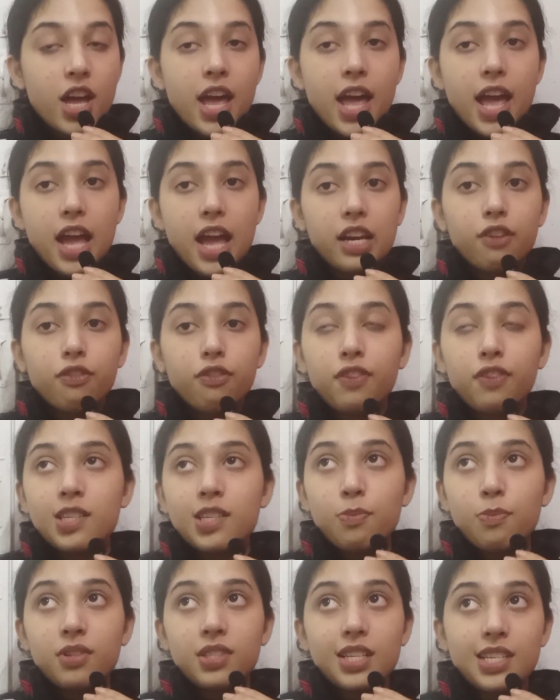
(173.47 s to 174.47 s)
and if
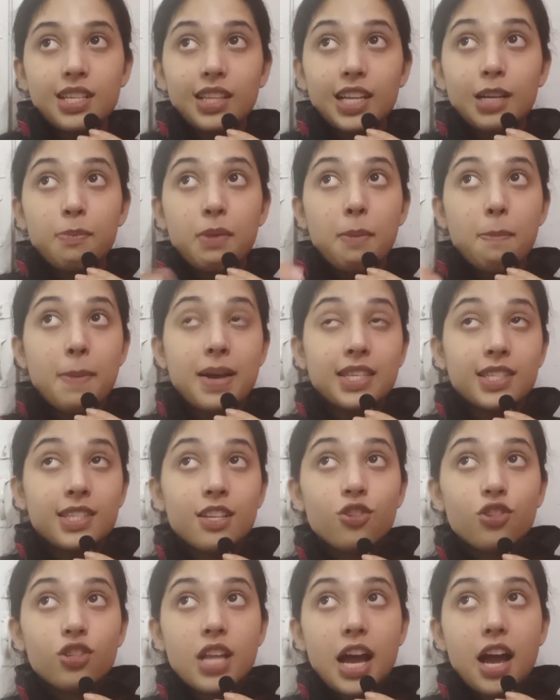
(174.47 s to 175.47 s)
Facebook doesn't let me
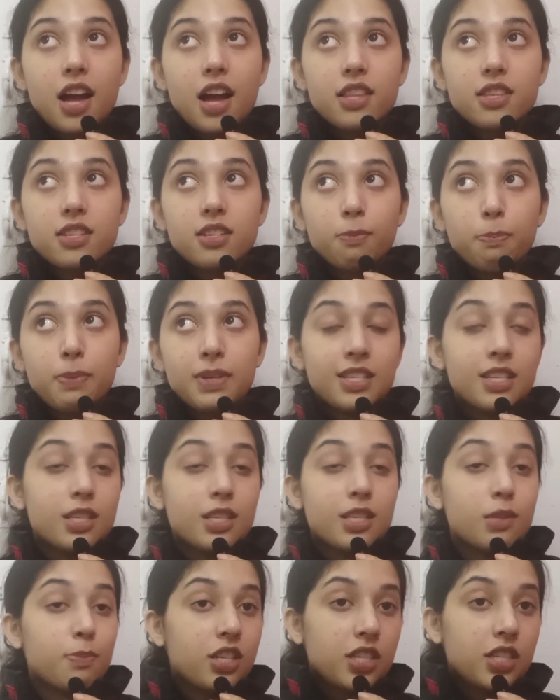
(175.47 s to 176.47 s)
message that business
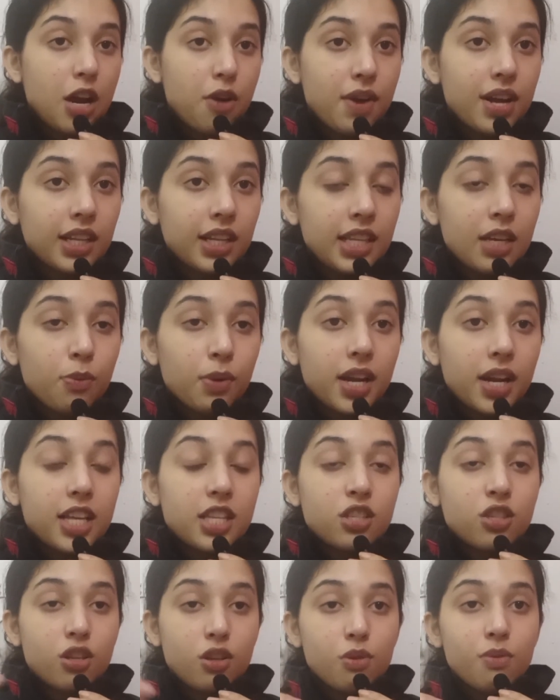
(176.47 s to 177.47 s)
page directly, what I
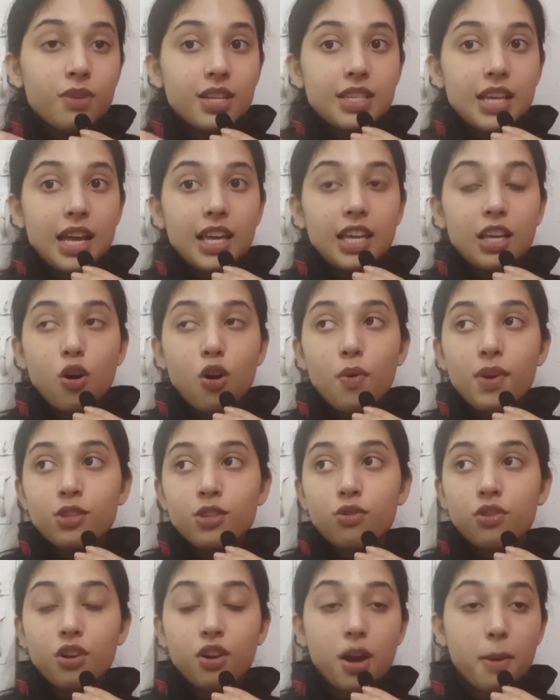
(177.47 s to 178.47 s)
do is I go into
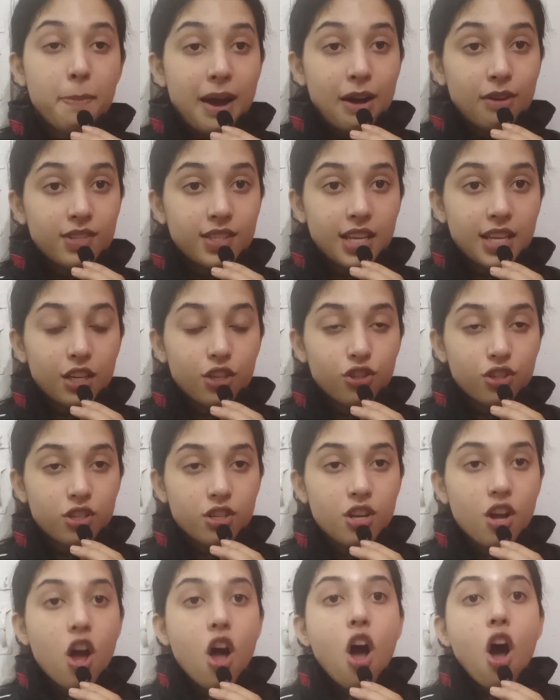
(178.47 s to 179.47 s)
their about section
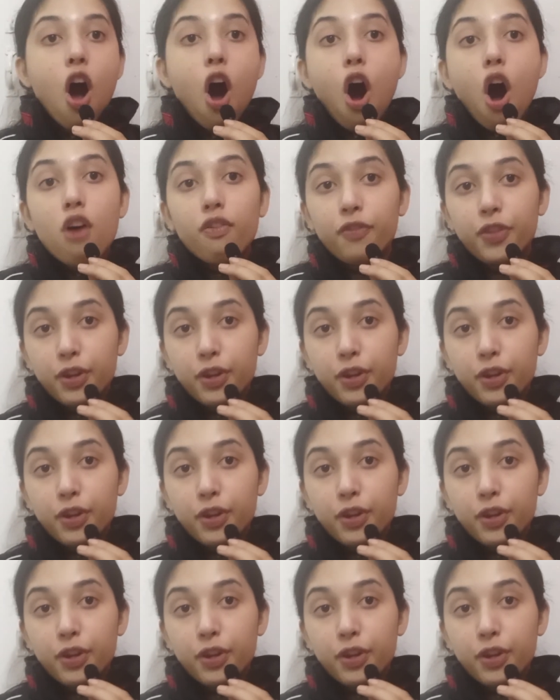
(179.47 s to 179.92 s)
of their